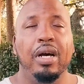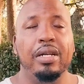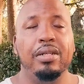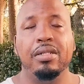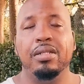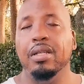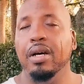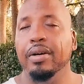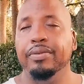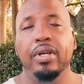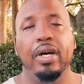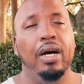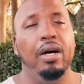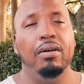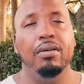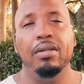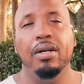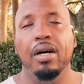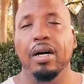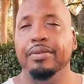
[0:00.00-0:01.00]
I just loved
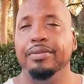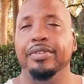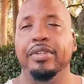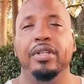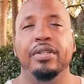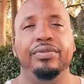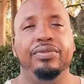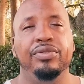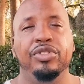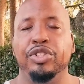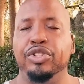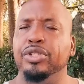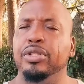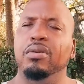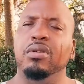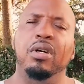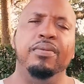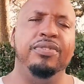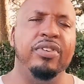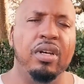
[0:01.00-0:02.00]
how uh, Viv just
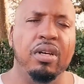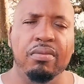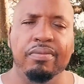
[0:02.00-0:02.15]
showed up for